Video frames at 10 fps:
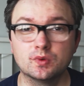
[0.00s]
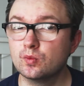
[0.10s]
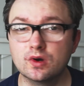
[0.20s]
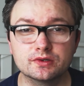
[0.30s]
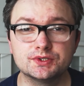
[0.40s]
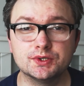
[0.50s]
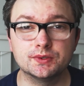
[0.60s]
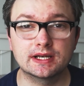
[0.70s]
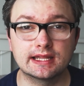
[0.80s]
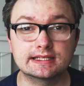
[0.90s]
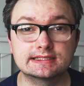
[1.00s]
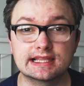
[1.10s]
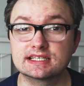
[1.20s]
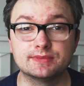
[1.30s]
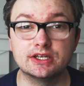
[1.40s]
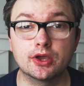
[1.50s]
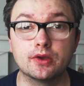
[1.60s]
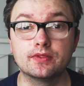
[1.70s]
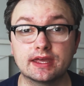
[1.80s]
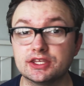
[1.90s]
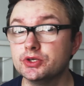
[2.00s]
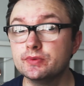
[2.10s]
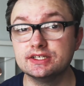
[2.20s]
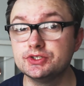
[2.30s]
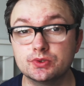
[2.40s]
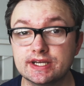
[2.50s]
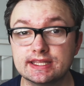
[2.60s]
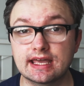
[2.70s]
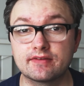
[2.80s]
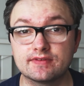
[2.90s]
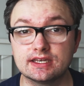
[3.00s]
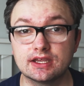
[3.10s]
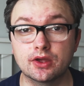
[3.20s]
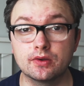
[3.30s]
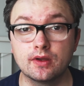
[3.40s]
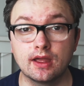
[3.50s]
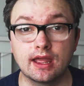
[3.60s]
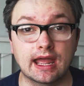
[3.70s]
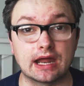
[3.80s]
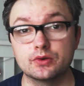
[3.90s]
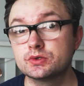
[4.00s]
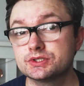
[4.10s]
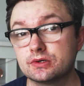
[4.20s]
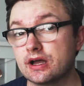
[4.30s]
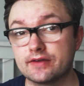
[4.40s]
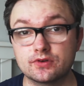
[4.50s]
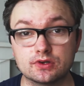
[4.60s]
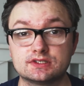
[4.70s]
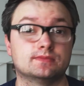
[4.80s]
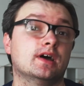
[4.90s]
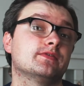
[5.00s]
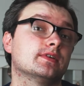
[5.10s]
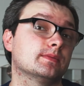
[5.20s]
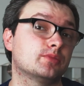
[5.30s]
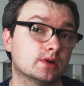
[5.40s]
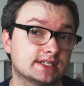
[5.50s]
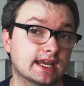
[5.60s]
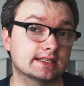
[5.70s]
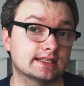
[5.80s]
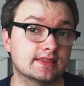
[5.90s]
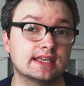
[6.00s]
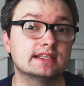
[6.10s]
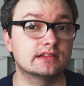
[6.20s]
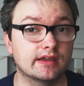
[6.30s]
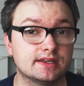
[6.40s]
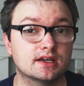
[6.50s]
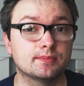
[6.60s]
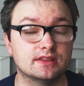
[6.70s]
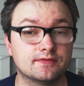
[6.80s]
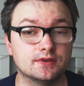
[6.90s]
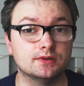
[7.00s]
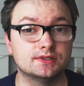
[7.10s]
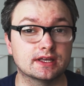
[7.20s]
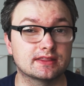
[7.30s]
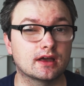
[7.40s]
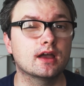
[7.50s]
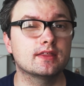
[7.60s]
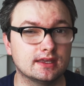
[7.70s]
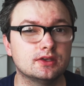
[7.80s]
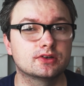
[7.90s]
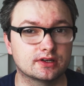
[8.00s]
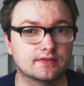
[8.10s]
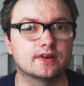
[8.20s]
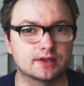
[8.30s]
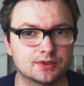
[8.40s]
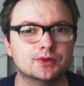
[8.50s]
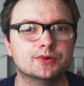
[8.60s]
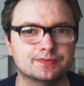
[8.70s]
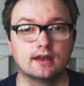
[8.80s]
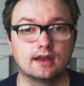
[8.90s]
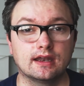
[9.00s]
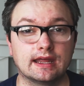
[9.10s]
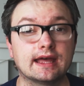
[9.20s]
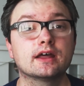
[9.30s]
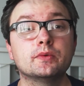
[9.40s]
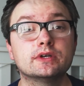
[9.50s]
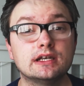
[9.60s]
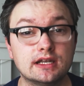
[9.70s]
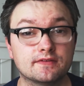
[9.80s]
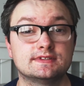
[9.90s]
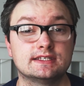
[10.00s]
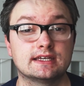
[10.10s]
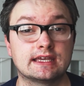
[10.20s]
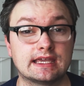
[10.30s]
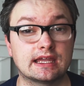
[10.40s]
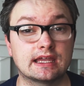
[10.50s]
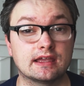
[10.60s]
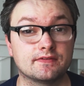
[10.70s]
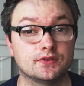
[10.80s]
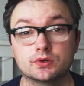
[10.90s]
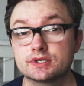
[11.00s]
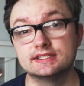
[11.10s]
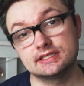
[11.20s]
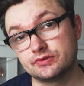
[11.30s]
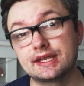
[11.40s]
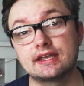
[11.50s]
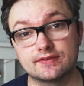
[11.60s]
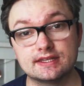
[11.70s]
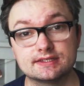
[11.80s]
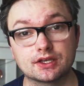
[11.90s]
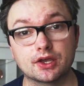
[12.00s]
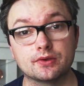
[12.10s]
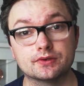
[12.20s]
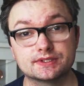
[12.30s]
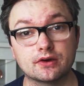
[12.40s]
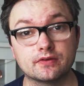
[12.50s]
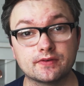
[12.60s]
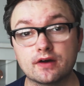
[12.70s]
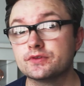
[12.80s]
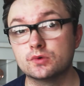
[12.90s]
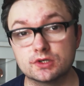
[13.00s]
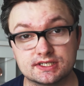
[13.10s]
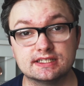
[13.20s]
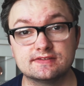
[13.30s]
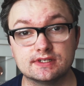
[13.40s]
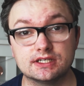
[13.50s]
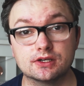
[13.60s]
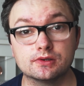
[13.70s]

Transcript: 1 or 2 clicks lets me know that you enjoyed that video, and also I've got some other projects and things lined up in the future that I think you're going to find cool. And I would love to hear if you're considering giving this a go yourself after watching this video,